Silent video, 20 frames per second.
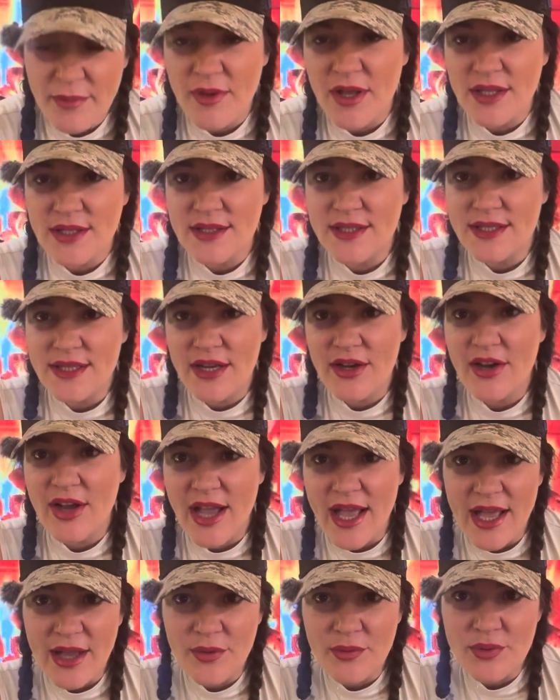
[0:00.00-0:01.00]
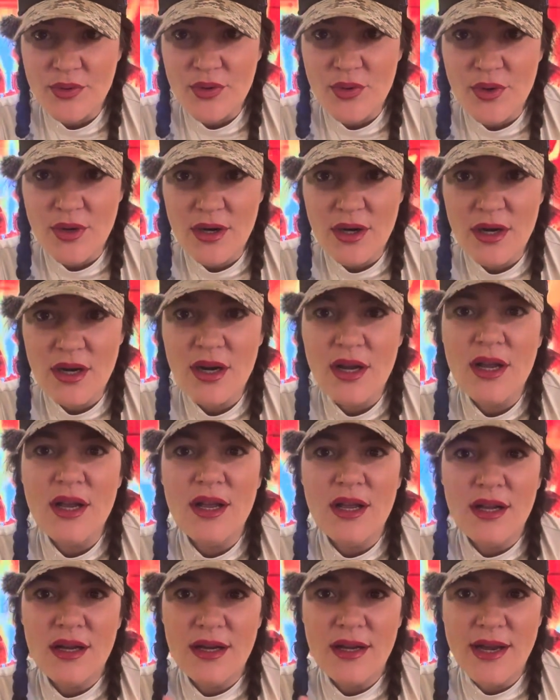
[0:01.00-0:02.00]
Monstera Ecuador.
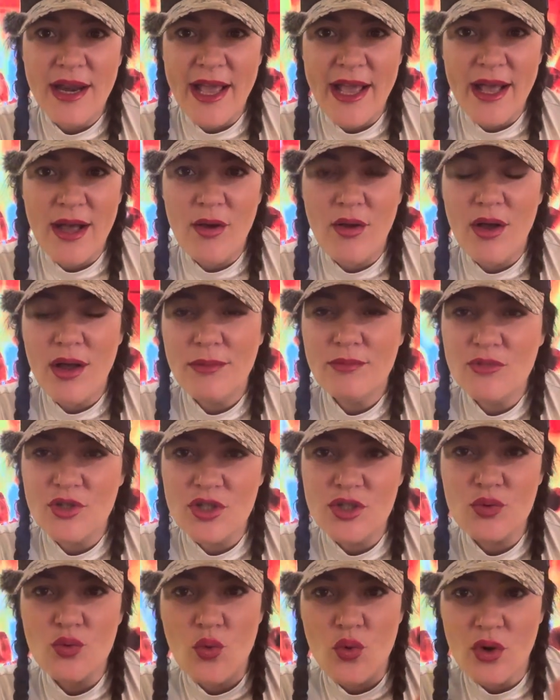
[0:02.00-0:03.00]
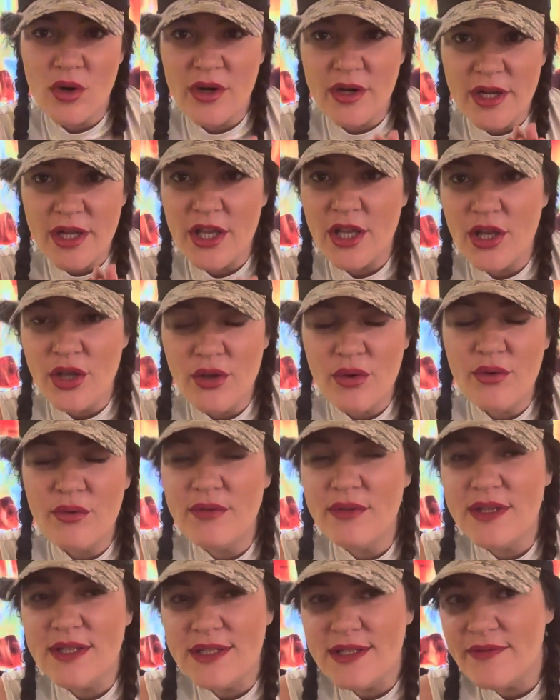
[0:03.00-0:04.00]
Now, I'm just warning you,
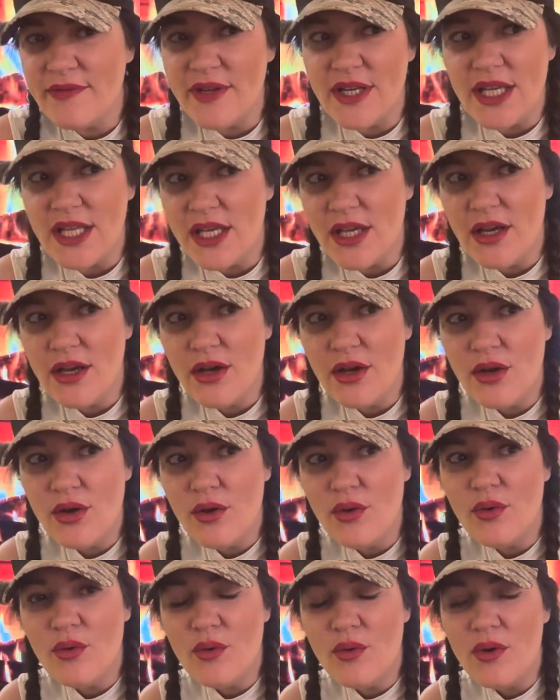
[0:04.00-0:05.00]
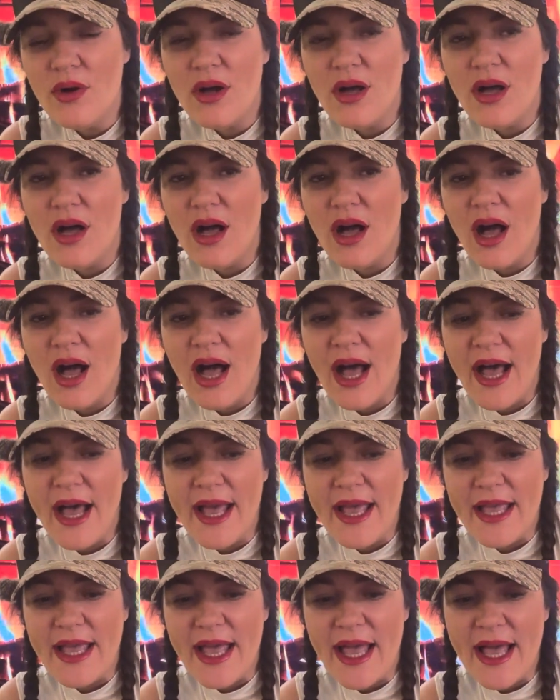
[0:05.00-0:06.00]
this video
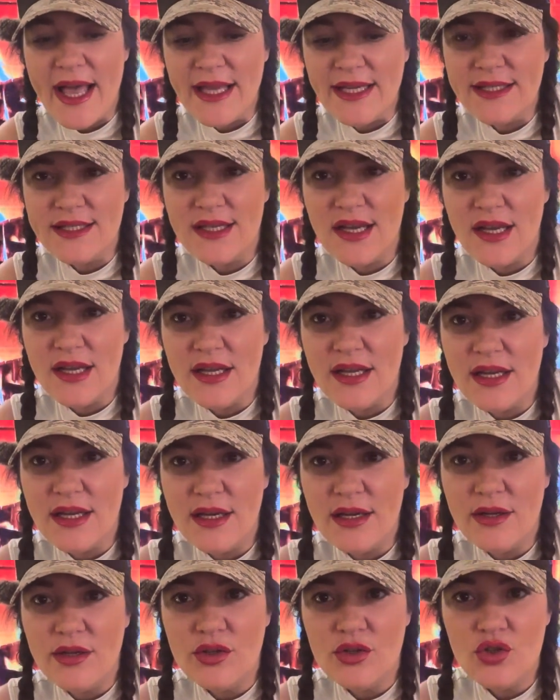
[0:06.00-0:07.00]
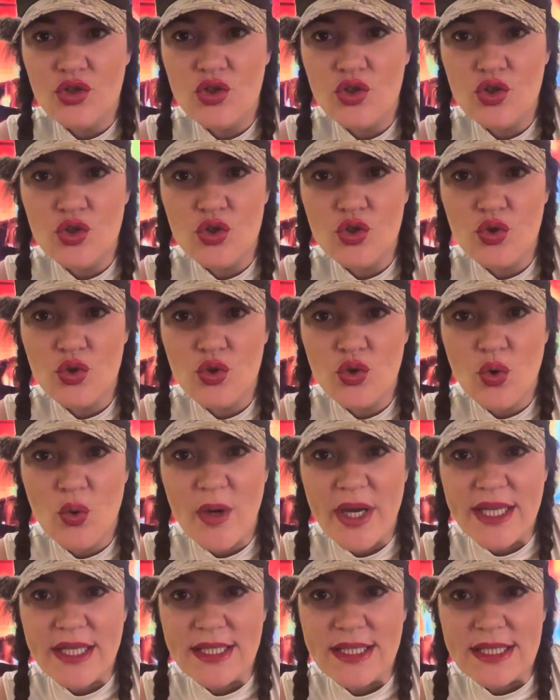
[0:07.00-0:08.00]
I had done
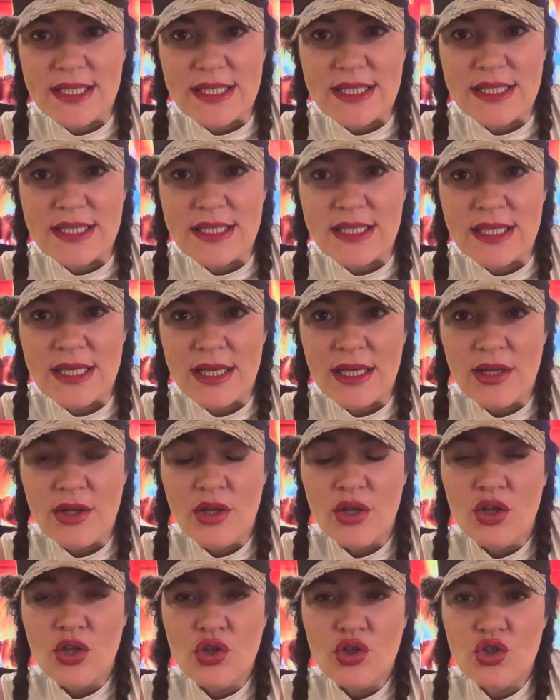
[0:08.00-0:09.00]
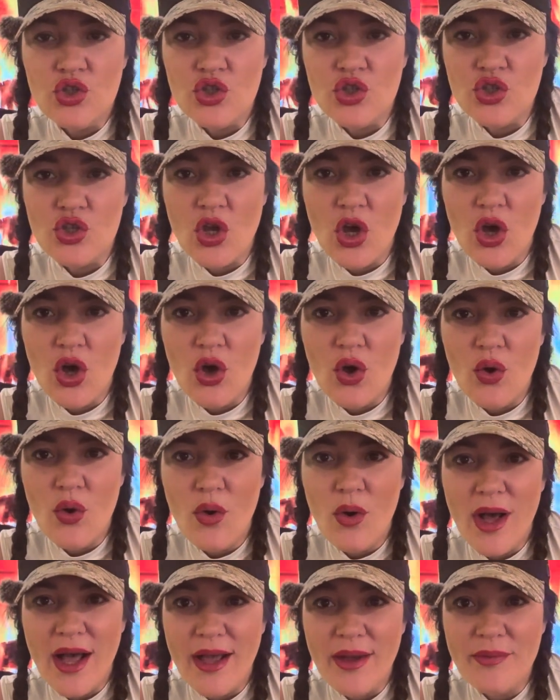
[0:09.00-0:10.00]
twice.
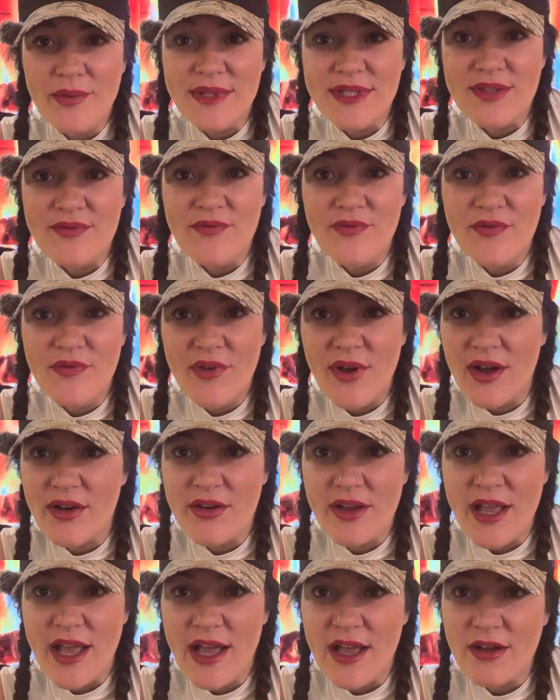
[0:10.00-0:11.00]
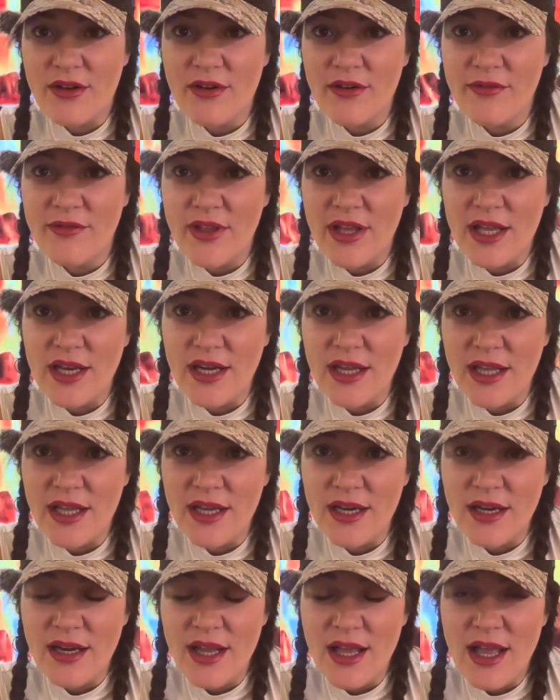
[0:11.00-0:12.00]
So I was very aggravated.